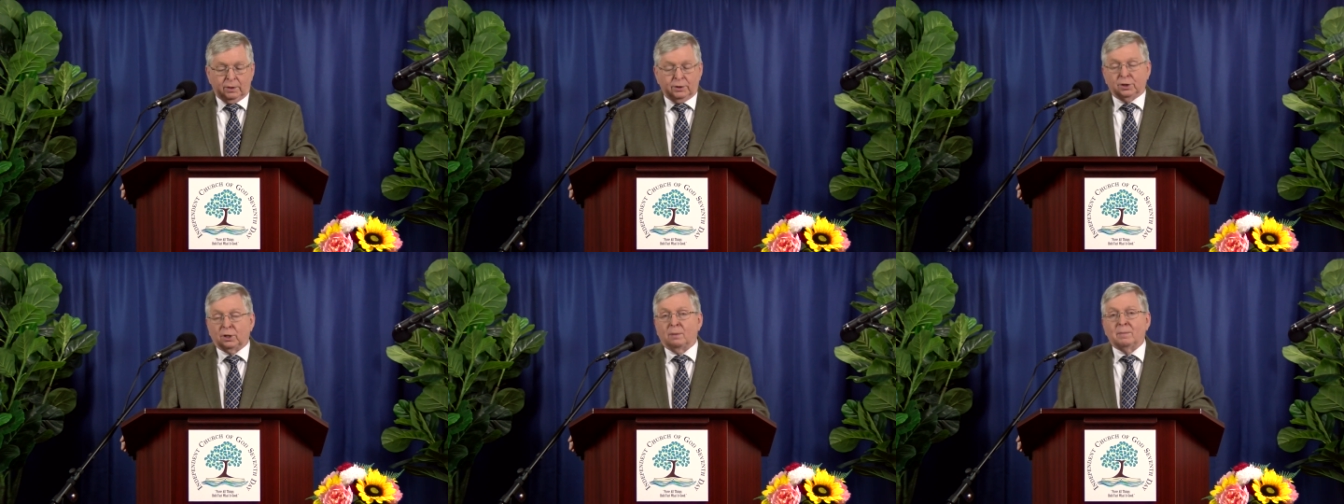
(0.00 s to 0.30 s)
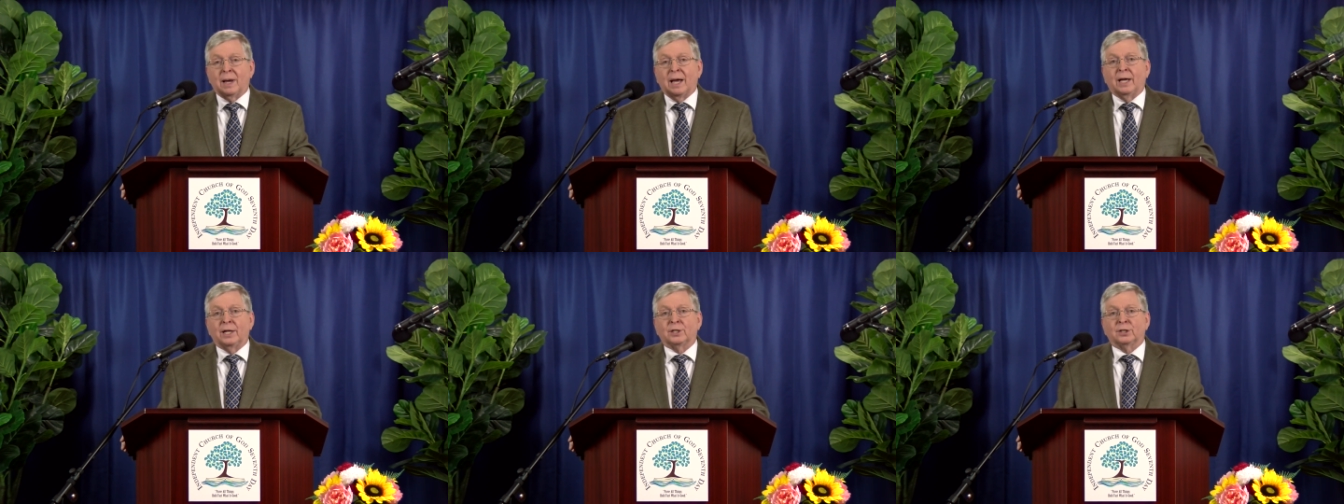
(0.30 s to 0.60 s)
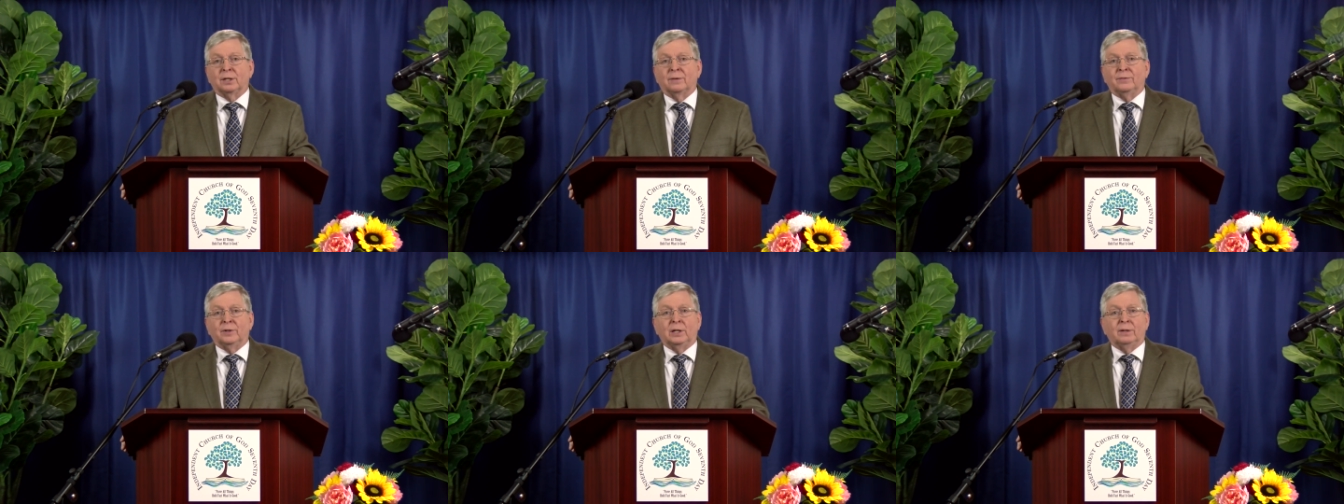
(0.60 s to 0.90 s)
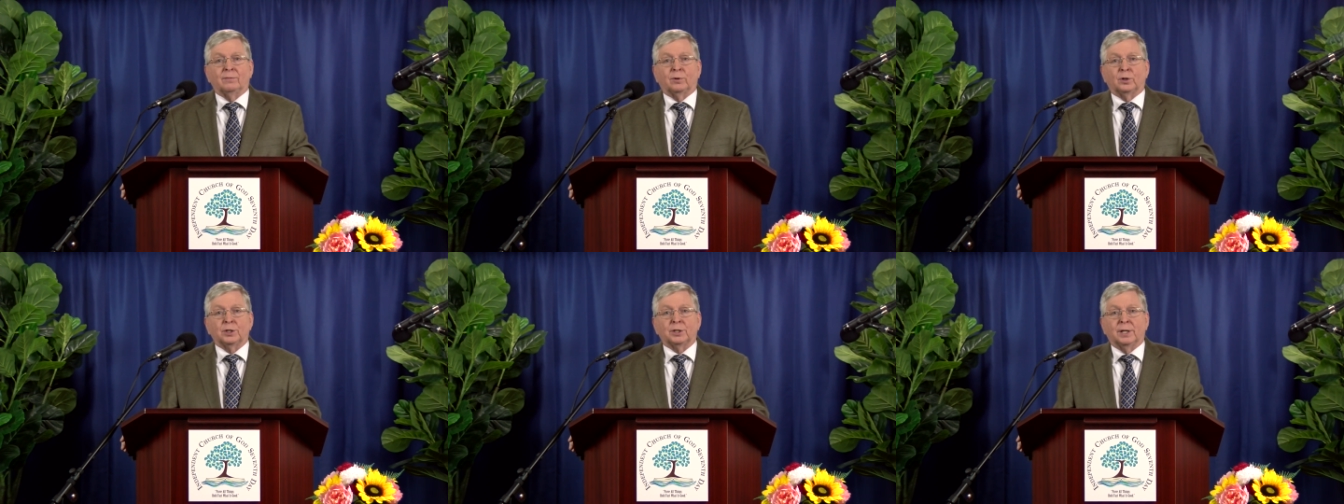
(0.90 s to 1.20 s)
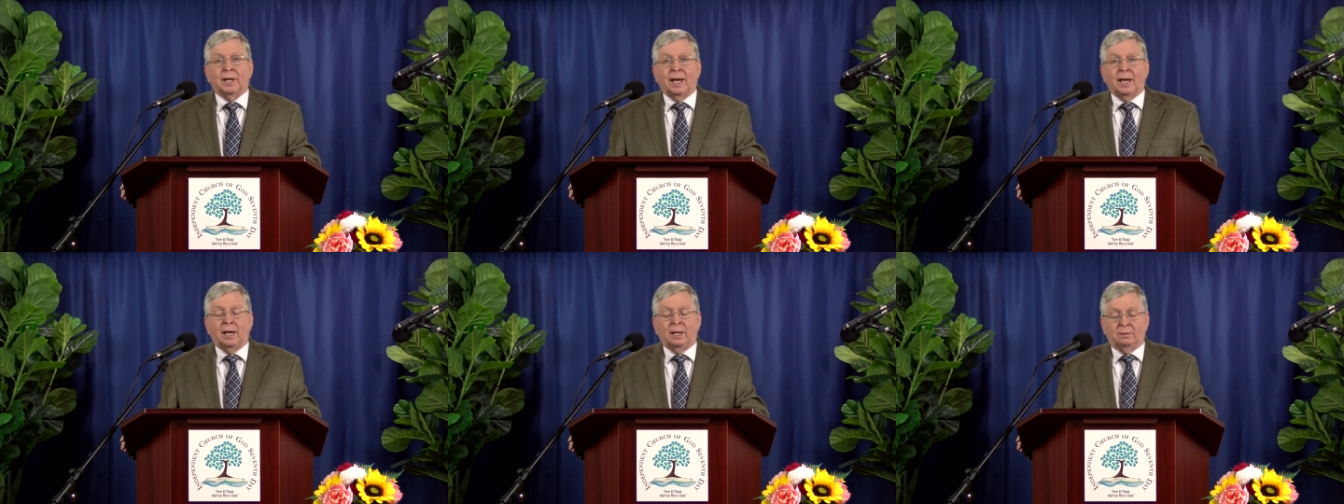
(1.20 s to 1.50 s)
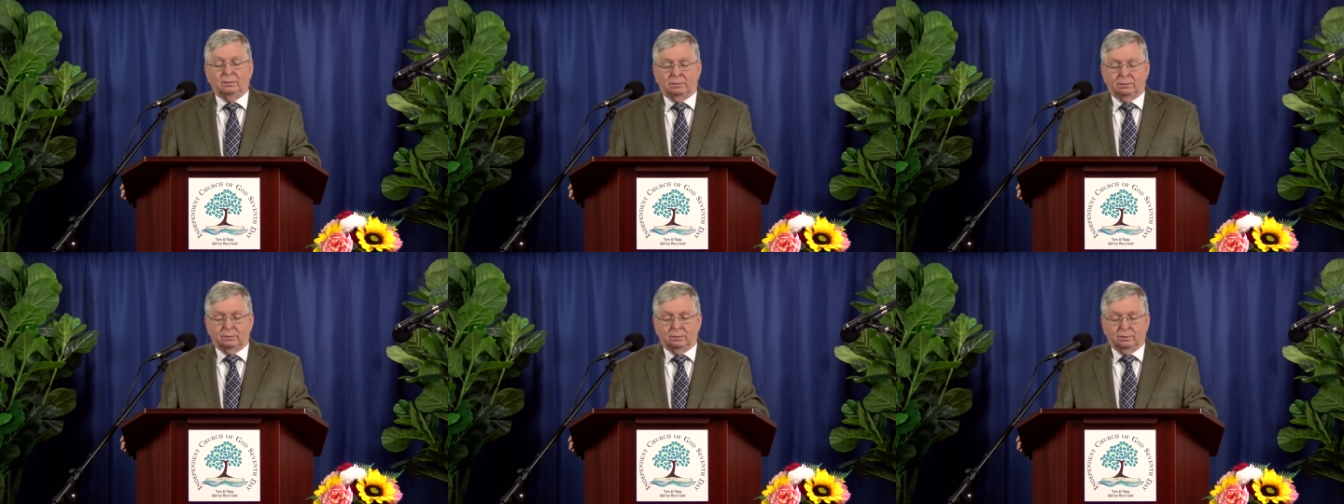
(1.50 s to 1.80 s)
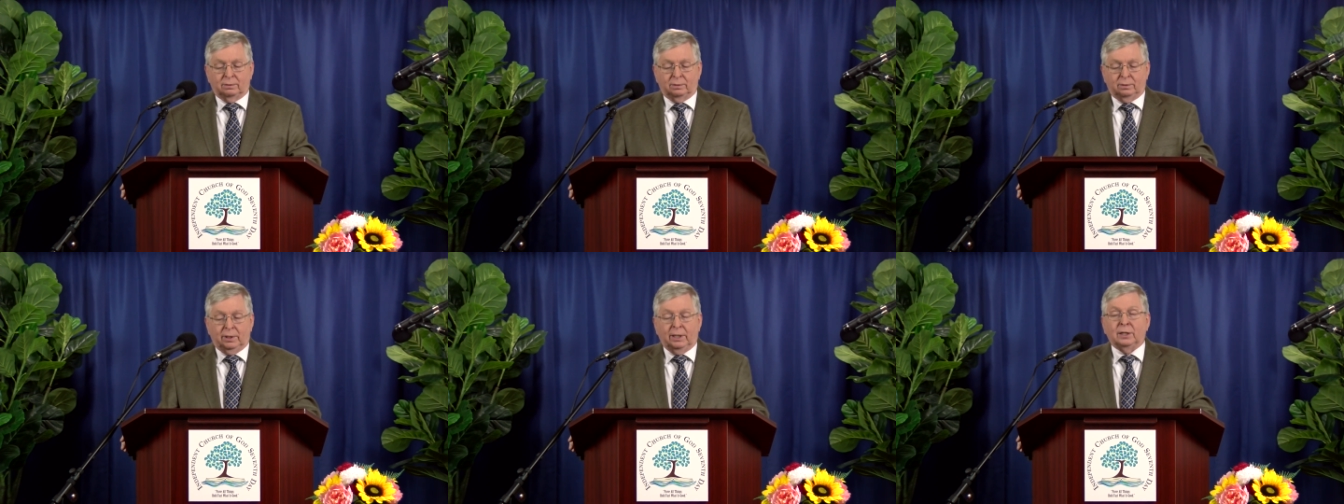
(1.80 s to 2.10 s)
Jeremiah 17, verse 9,
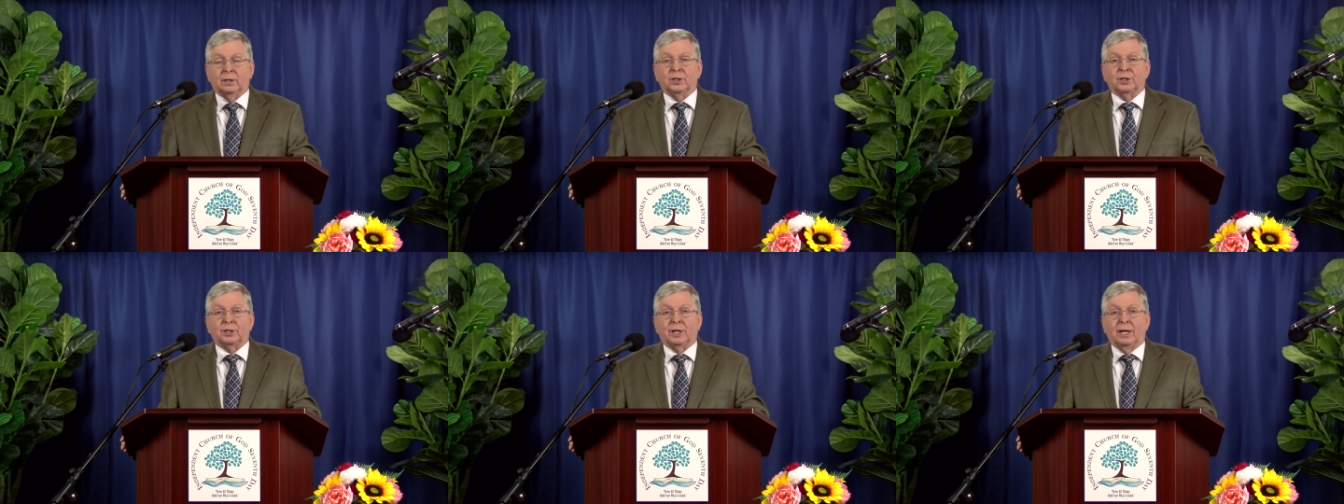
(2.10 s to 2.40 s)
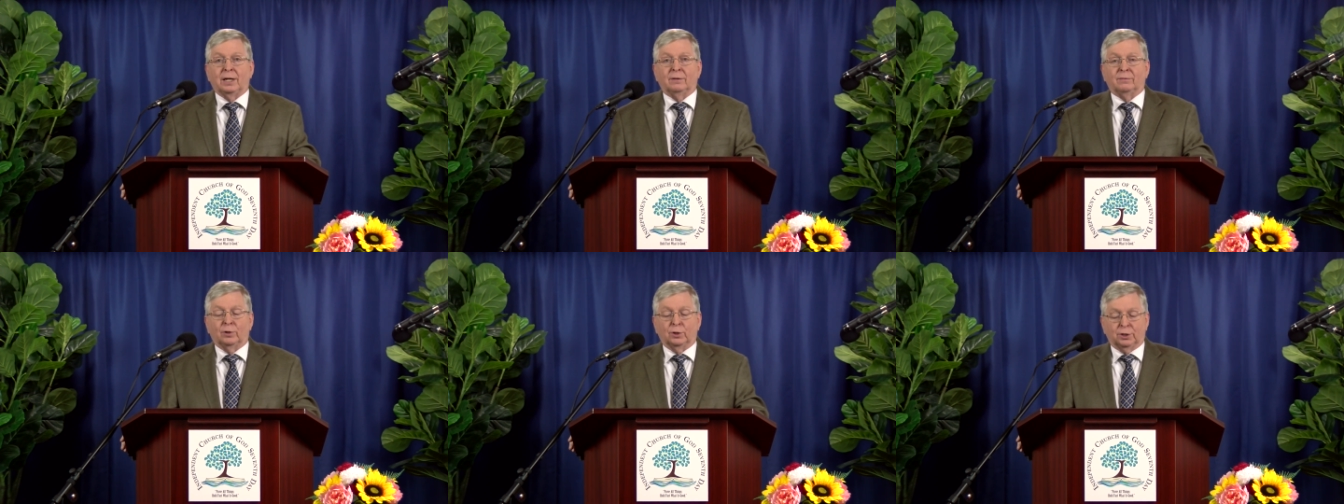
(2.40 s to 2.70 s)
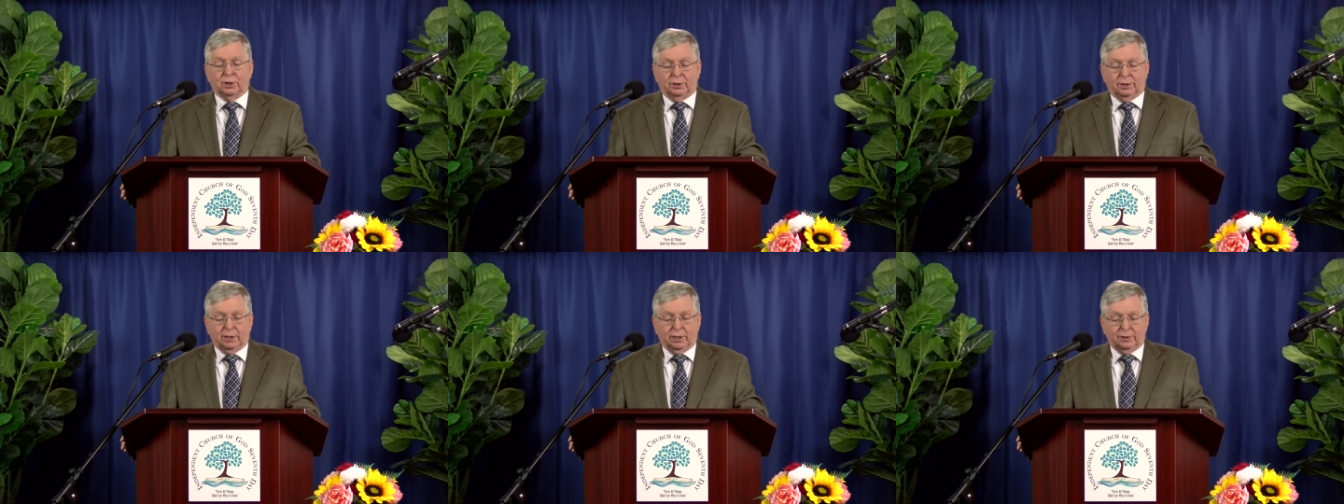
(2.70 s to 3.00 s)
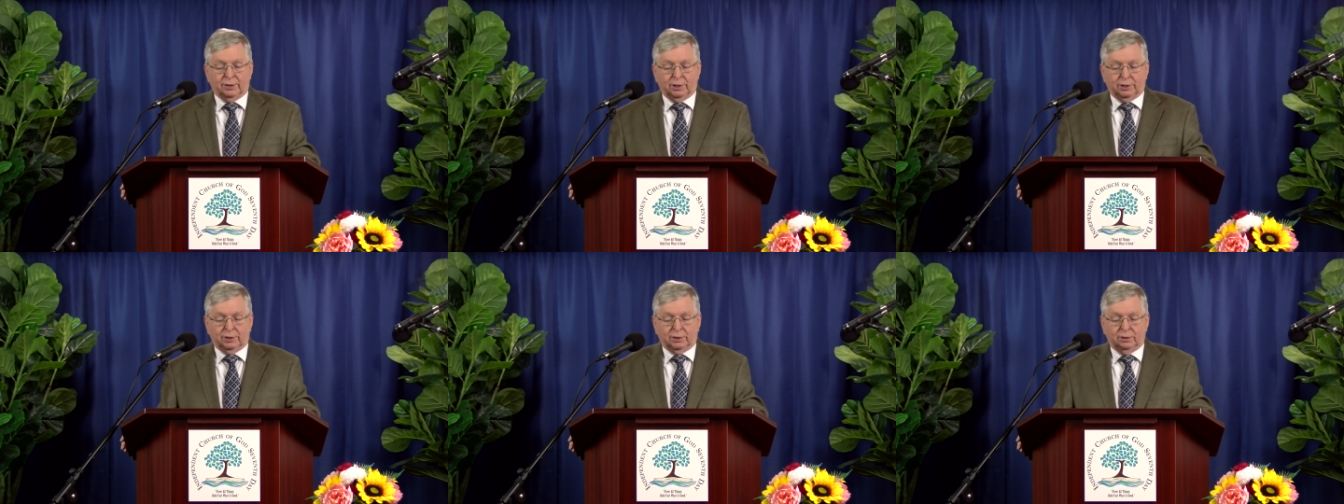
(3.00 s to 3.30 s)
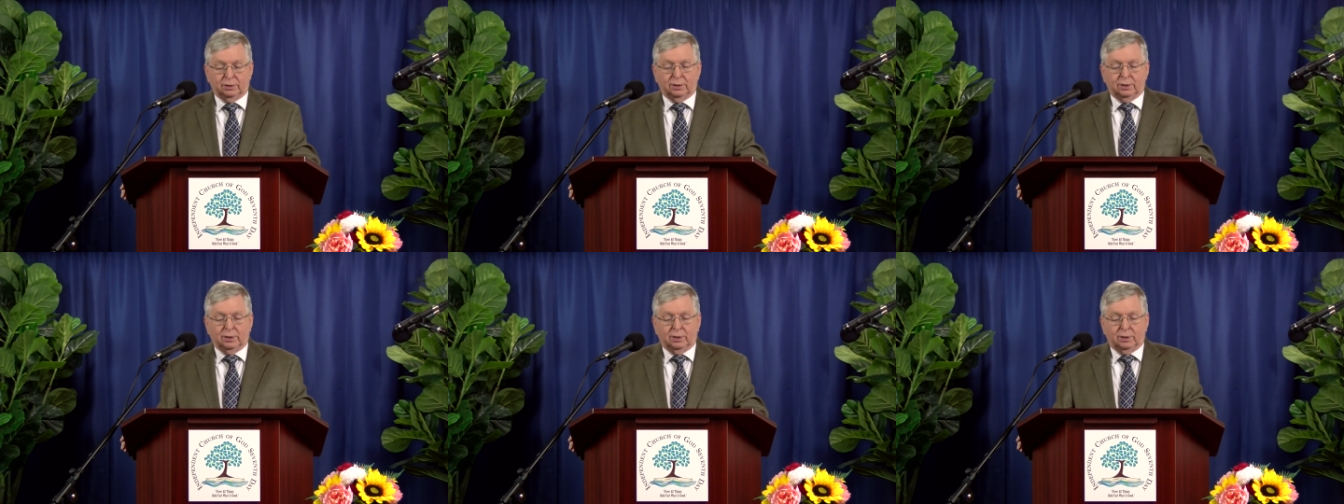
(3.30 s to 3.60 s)
English Standard Version tells us